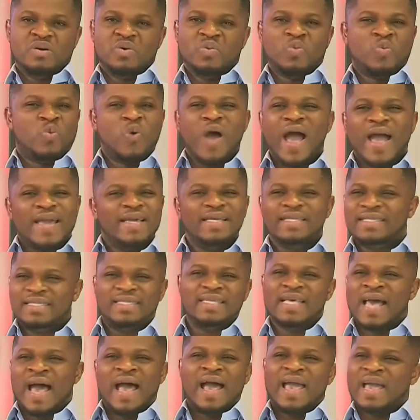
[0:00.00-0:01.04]
why in
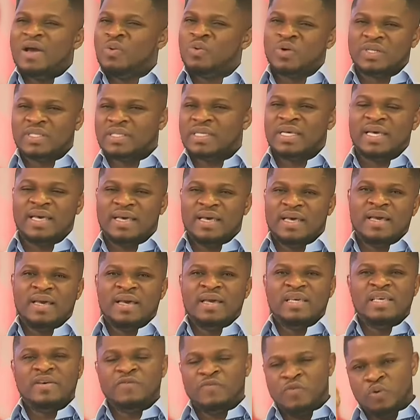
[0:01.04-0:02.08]
Tia I was set
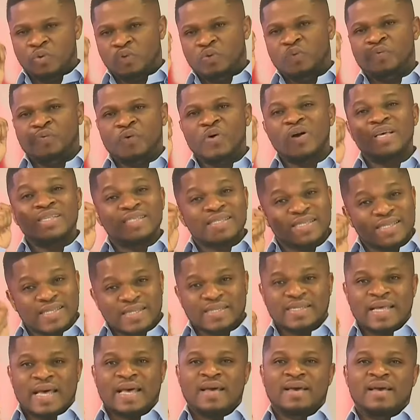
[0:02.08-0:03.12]
you vote for
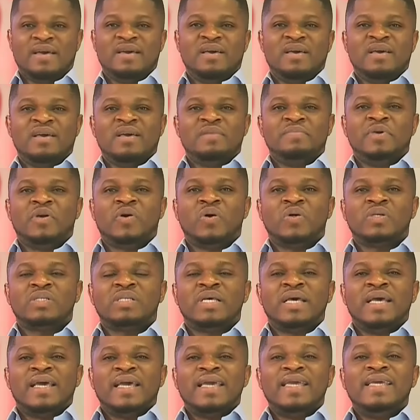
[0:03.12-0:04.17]
incessant
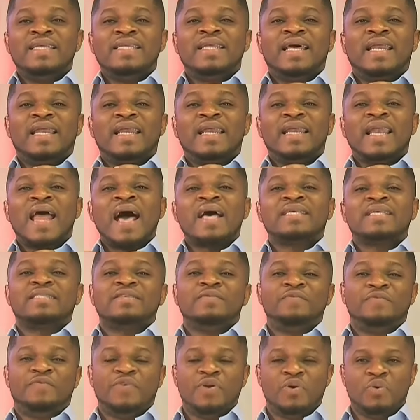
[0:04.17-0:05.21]
because in the last
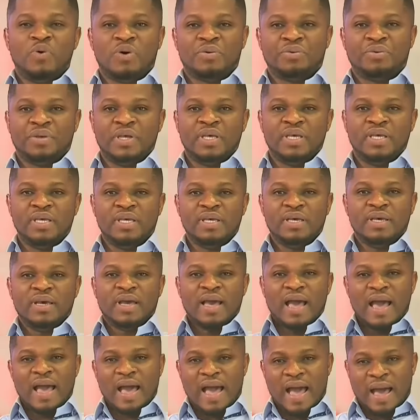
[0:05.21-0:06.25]
infirm watching,
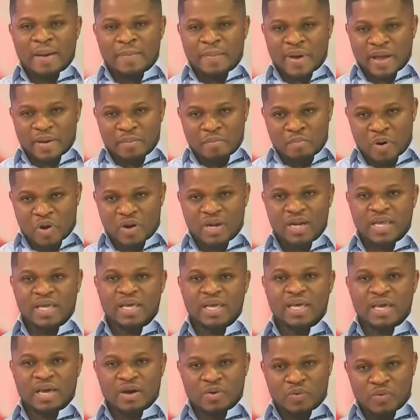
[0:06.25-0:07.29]
I by
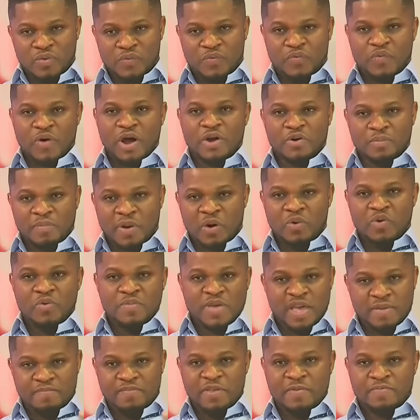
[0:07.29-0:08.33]
Bonnie a Kufuor, the
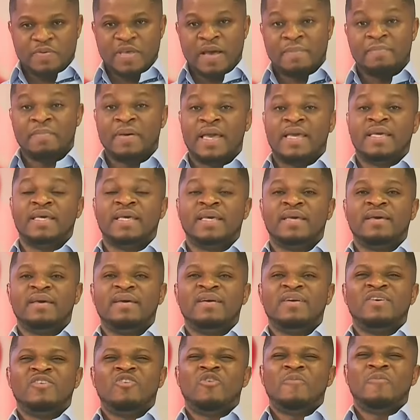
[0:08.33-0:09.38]
Bawumia PP, a bay,
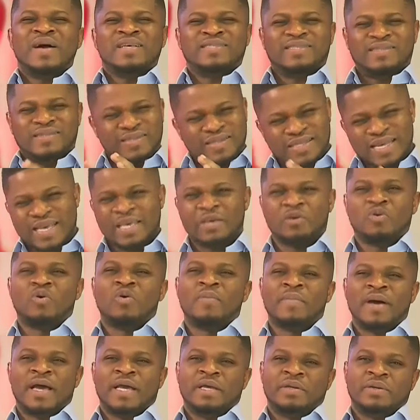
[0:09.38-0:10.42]
or must say,
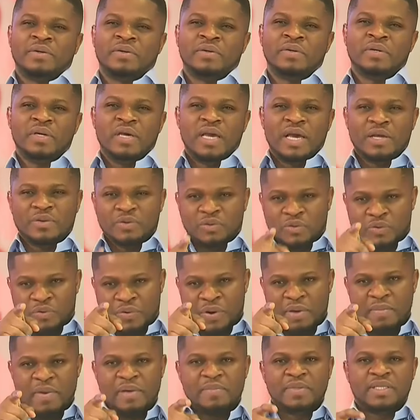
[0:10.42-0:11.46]
or minor, and also
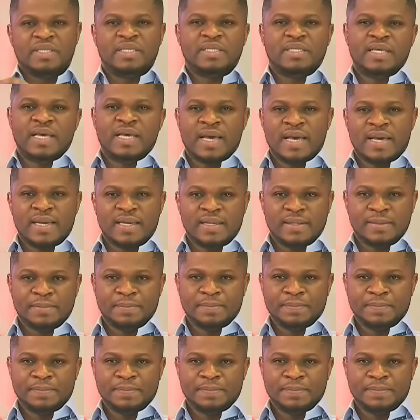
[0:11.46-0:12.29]
Trema Mrs. CI.